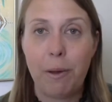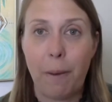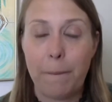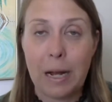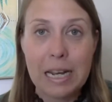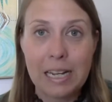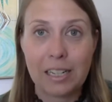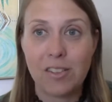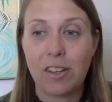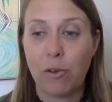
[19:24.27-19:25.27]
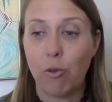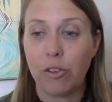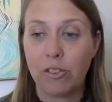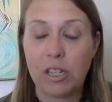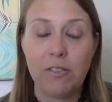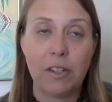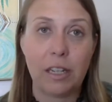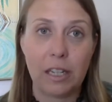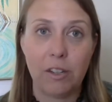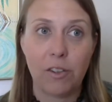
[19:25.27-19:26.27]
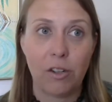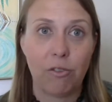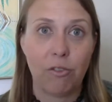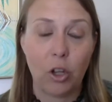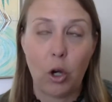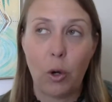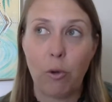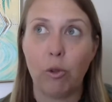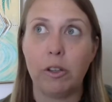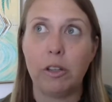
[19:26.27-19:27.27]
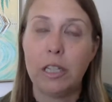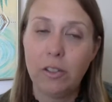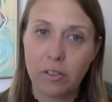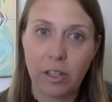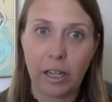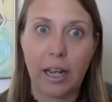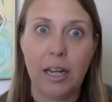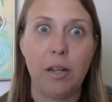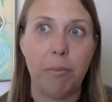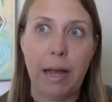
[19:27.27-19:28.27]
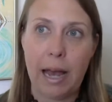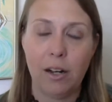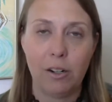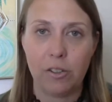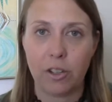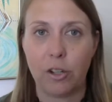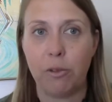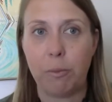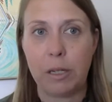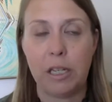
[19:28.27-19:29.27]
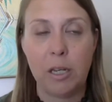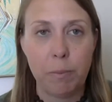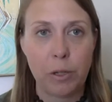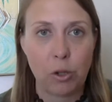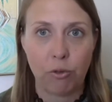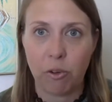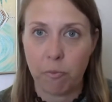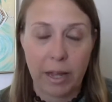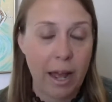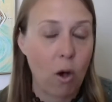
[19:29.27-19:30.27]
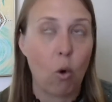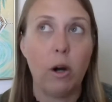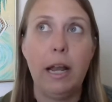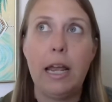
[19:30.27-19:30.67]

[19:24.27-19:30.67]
abundance and receiving and giving and flow and releasing any patterns that could be keeping you from that or